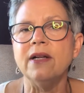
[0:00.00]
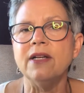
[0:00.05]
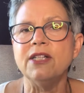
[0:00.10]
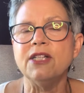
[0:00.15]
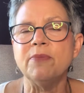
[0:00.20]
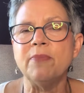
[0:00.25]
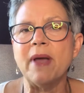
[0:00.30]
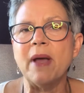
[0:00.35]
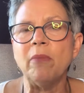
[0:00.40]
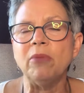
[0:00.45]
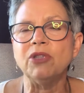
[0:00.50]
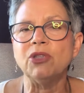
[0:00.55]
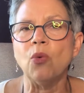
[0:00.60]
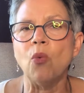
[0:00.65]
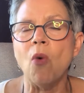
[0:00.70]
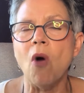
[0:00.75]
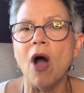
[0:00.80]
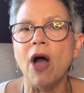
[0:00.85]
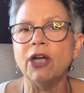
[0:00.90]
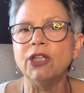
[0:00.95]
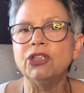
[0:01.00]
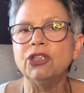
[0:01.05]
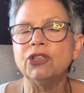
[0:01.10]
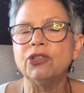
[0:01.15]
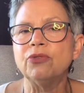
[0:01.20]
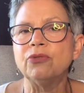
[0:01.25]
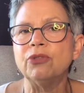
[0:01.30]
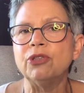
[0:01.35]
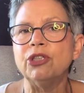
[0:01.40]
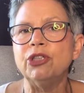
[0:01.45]
to be able to
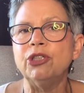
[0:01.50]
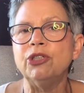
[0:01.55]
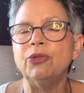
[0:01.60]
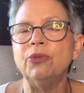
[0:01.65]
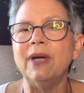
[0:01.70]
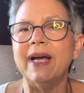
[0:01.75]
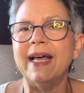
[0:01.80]
wash through